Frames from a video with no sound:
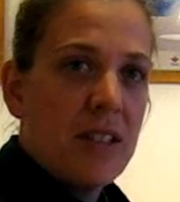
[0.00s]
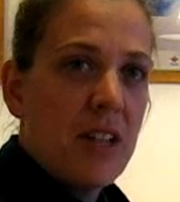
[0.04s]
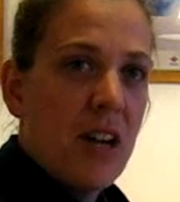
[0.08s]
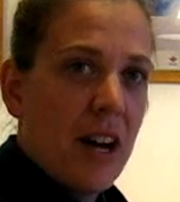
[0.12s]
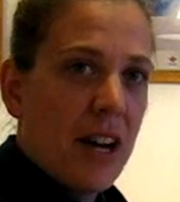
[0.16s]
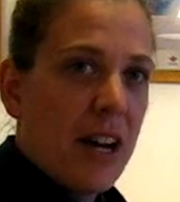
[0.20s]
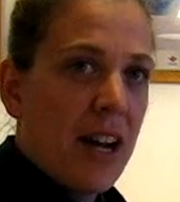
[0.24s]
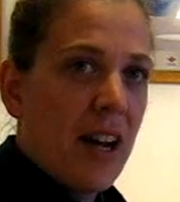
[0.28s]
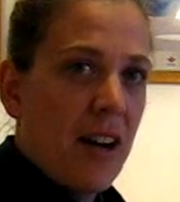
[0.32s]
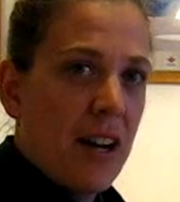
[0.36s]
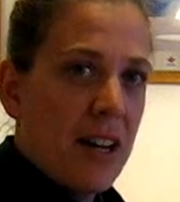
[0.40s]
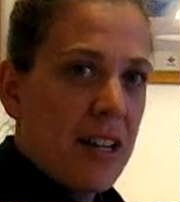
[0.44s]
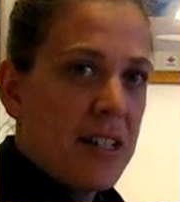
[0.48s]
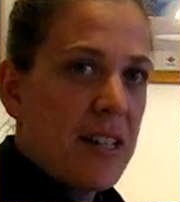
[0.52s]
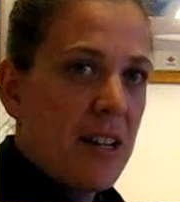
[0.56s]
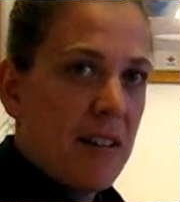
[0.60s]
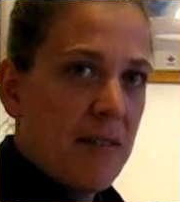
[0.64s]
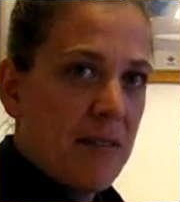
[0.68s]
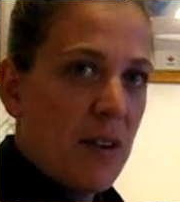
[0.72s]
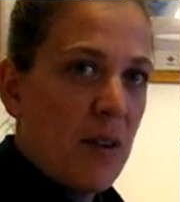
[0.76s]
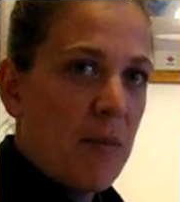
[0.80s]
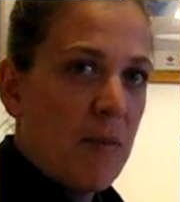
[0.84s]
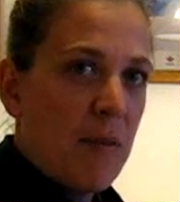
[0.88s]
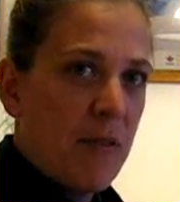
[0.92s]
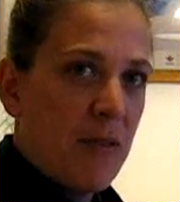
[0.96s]
talking on a cell
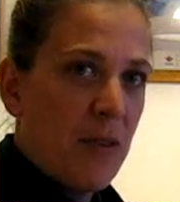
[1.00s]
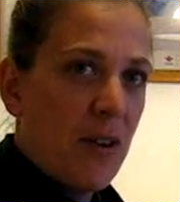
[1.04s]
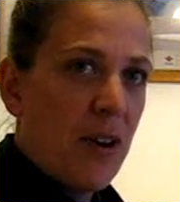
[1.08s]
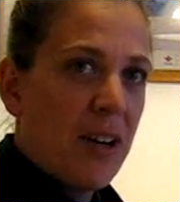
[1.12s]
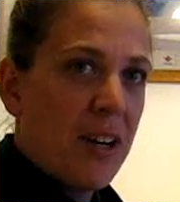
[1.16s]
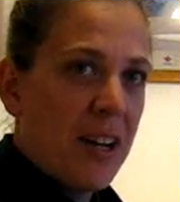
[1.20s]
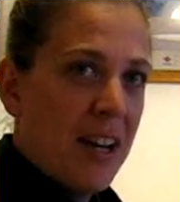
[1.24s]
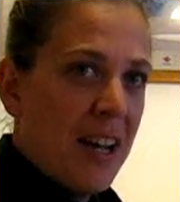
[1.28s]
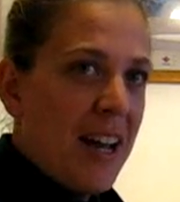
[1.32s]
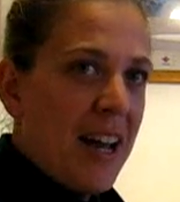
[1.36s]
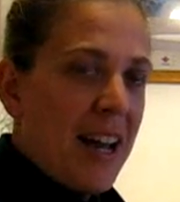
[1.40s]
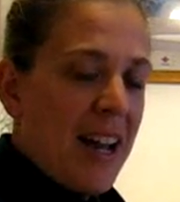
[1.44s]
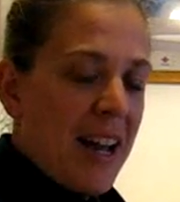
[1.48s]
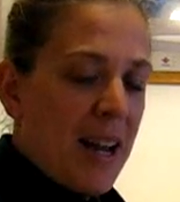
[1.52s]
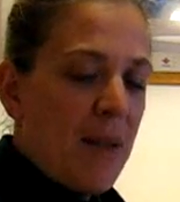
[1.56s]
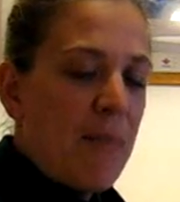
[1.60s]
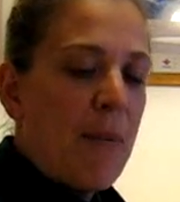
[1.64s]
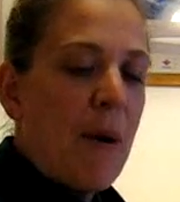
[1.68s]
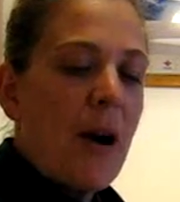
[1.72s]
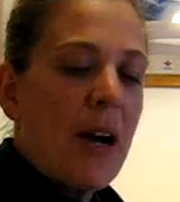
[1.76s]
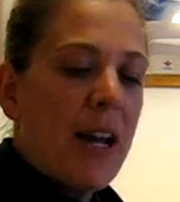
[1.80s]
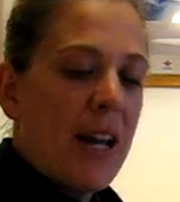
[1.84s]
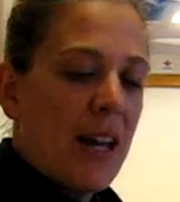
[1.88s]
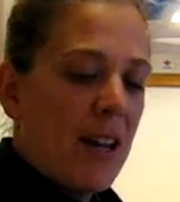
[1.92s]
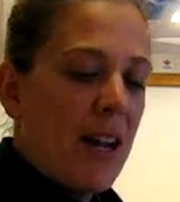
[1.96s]
phone before. Yeah. The
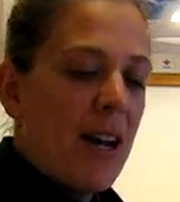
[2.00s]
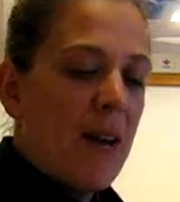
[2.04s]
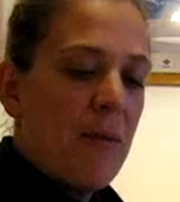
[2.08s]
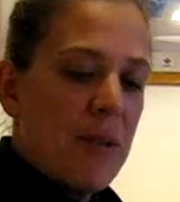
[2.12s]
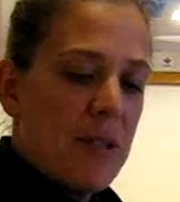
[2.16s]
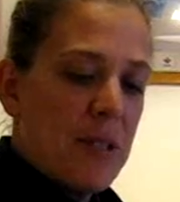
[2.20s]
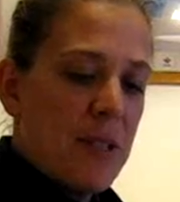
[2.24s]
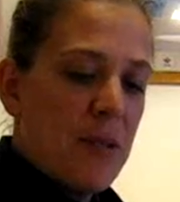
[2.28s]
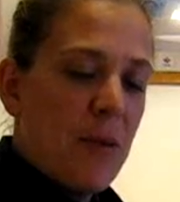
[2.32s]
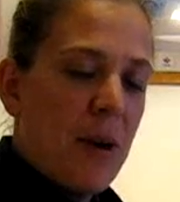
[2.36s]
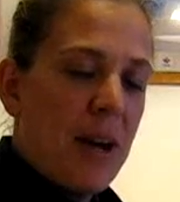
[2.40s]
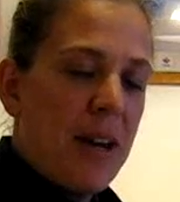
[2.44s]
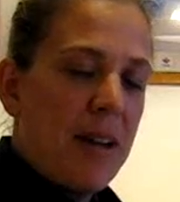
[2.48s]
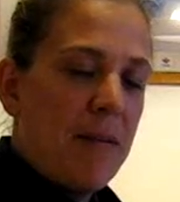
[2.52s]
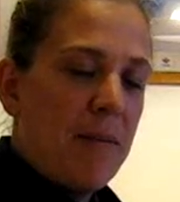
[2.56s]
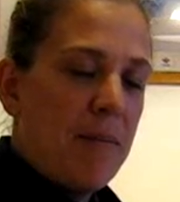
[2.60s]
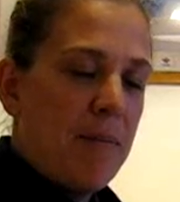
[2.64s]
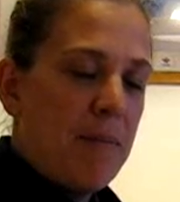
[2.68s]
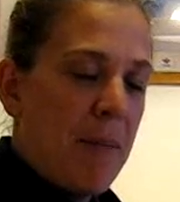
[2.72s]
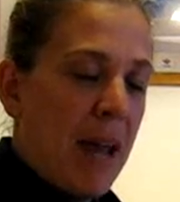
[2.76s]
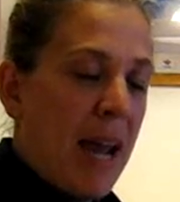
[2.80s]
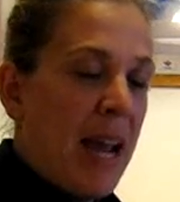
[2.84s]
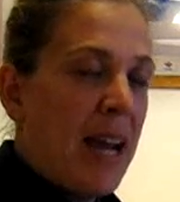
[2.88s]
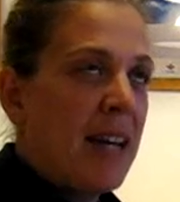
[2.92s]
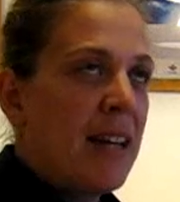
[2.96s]
parking lot was the one
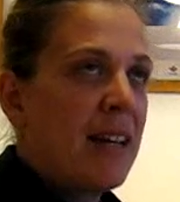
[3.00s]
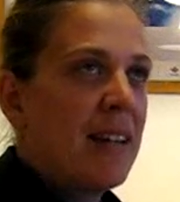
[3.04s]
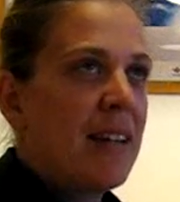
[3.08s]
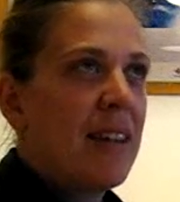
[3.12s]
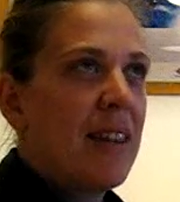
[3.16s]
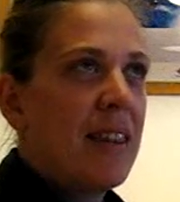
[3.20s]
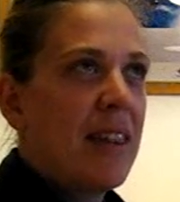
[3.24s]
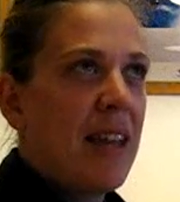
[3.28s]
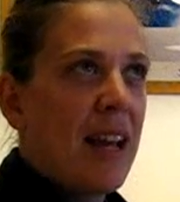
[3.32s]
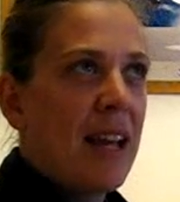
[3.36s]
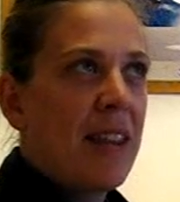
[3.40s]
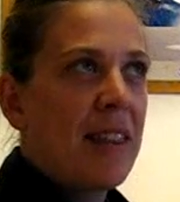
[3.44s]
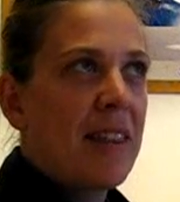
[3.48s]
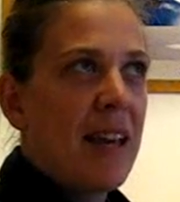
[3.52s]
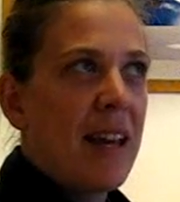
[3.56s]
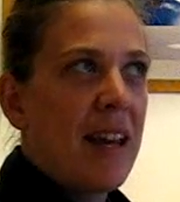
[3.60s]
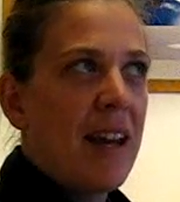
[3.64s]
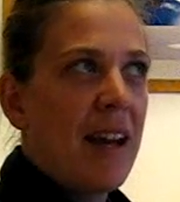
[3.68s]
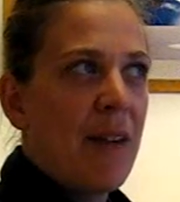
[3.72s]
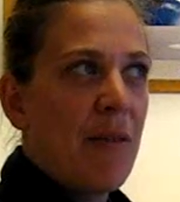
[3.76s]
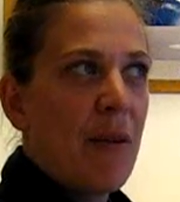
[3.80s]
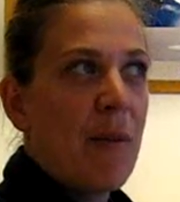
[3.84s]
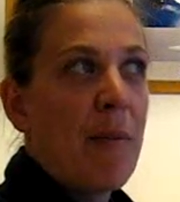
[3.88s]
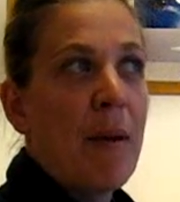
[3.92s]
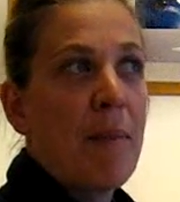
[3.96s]
main thing that
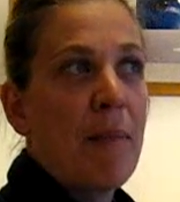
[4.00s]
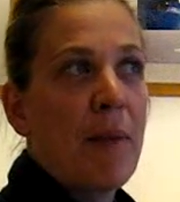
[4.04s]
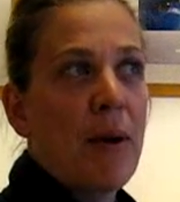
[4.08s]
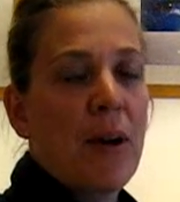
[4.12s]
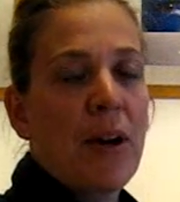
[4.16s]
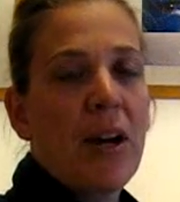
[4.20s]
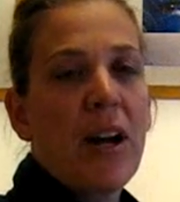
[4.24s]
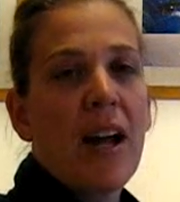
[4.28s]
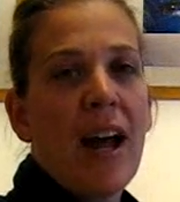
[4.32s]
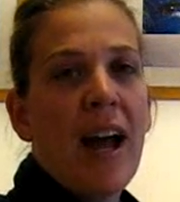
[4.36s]
I remember,